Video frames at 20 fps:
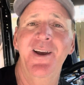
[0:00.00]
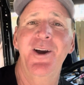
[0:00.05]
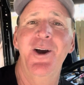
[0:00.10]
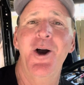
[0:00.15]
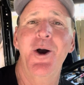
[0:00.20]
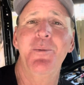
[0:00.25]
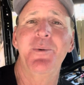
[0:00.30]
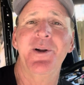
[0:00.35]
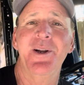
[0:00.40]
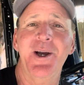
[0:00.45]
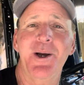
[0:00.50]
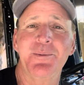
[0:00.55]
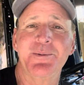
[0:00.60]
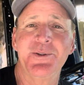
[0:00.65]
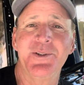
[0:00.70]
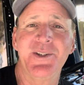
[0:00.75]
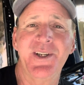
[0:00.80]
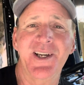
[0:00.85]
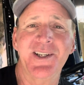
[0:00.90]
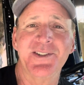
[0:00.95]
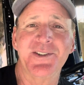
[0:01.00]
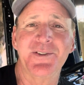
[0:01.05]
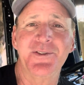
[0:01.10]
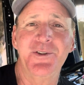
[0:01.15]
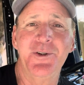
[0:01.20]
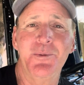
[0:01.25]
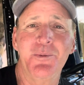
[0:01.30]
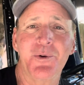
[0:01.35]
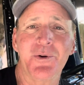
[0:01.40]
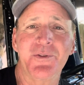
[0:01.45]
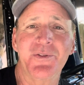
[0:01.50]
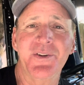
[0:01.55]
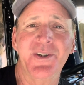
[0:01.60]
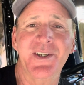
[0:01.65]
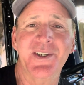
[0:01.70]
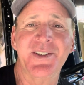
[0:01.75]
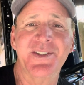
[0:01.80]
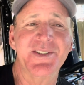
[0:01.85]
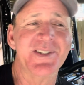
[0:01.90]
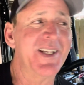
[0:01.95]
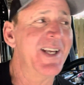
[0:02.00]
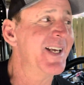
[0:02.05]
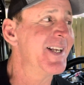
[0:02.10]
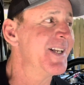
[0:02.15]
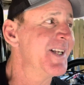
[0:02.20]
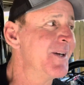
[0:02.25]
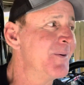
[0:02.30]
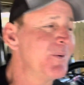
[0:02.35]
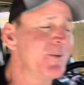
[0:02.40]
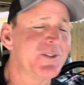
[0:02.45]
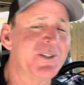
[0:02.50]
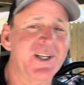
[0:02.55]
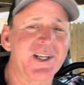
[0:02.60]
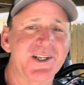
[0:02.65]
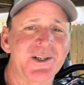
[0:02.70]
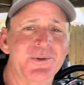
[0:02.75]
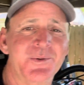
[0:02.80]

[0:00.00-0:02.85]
hope it helps you catch a few more fish, and we'll check in